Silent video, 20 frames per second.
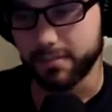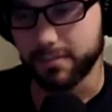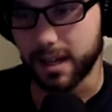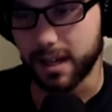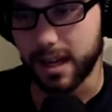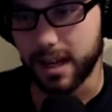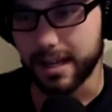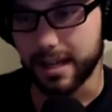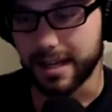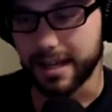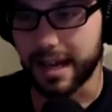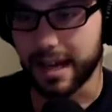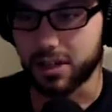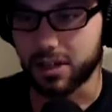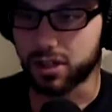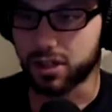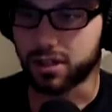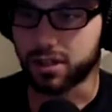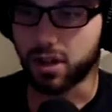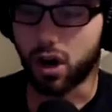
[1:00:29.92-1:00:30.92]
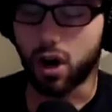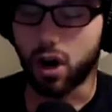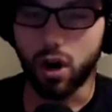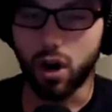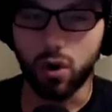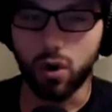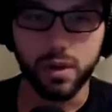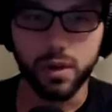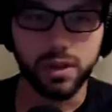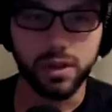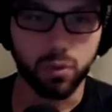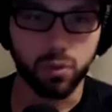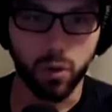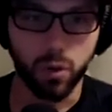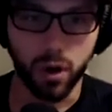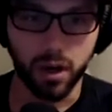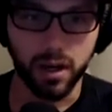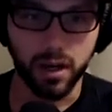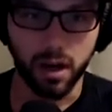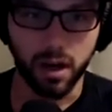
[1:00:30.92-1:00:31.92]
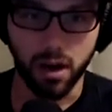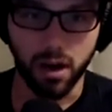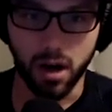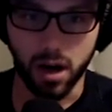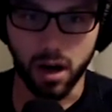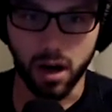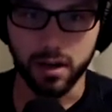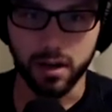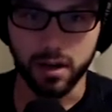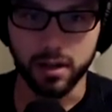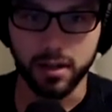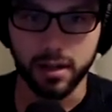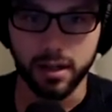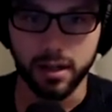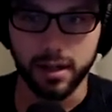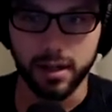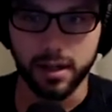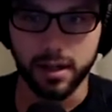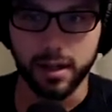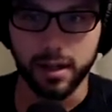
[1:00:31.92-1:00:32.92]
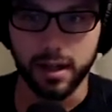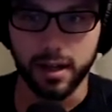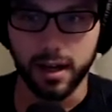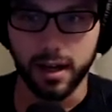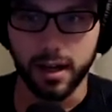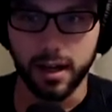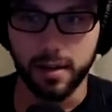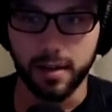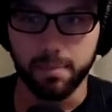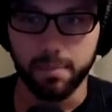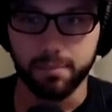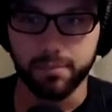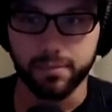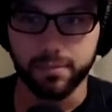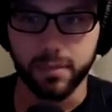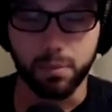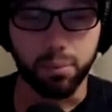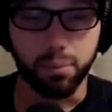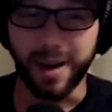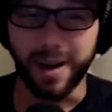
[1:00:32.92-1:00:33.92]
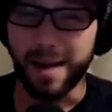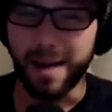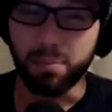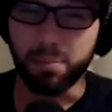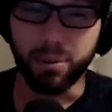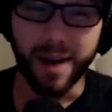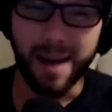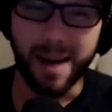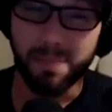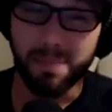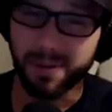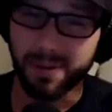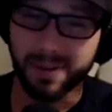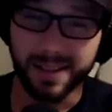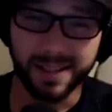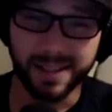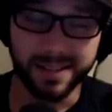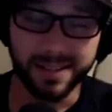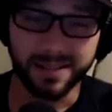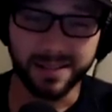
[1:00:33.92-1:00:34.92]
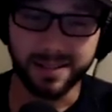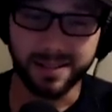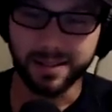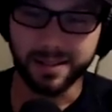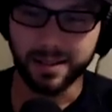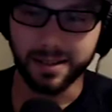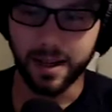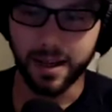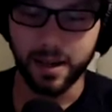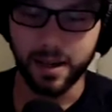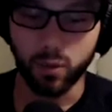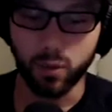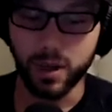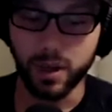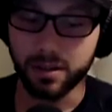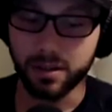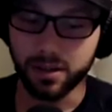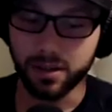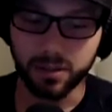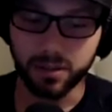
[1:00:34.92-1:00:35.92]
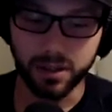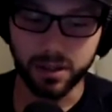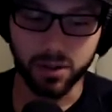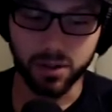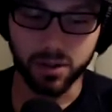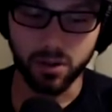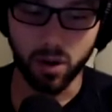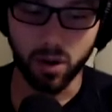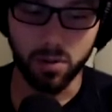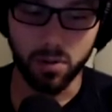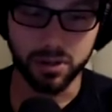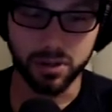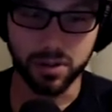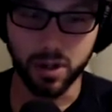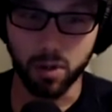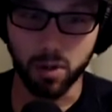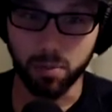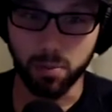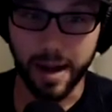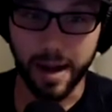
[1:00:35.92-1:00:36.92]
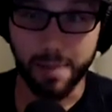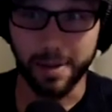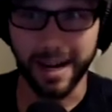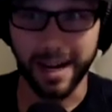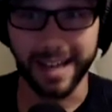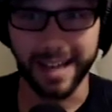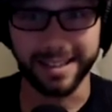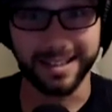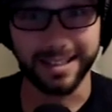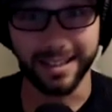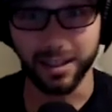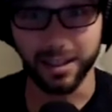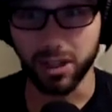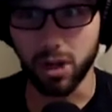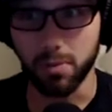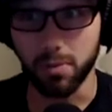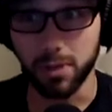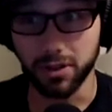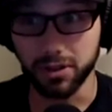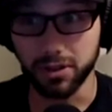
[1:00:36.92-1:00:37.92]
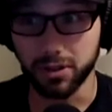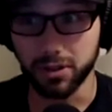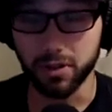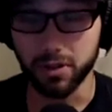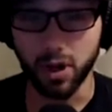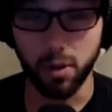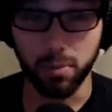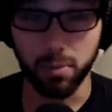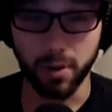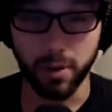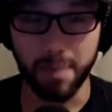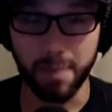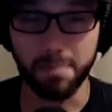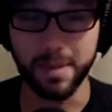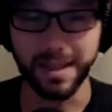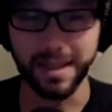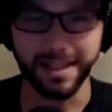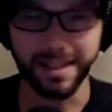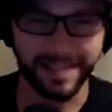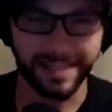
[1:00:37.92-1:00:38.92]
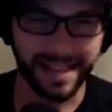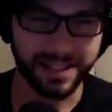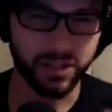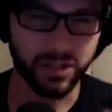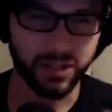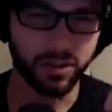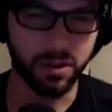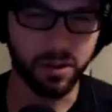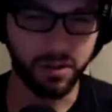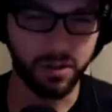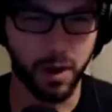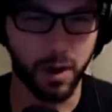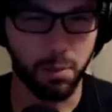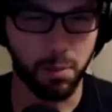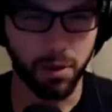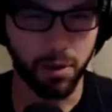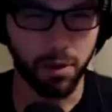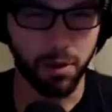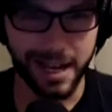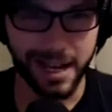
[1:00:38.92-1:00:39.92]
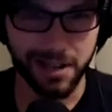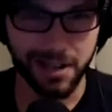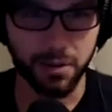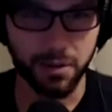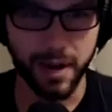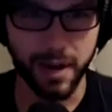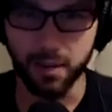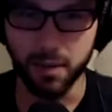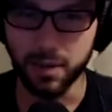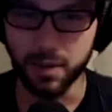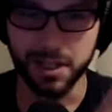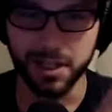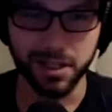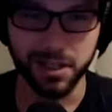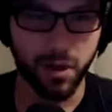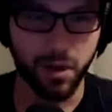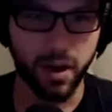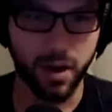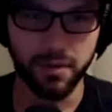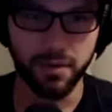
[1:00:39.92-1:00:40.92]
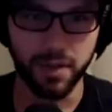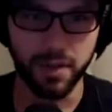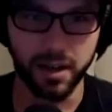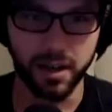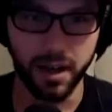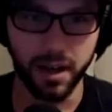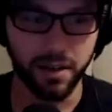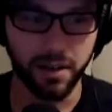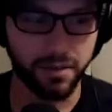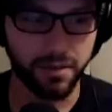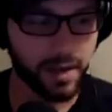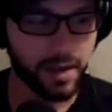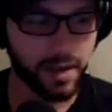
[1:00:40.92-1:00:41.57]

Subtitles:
yeah, just always working on prep is, we used to do almost no prep, and I still almost do no prep because that's sort of our brand, right? We just go off the cuff.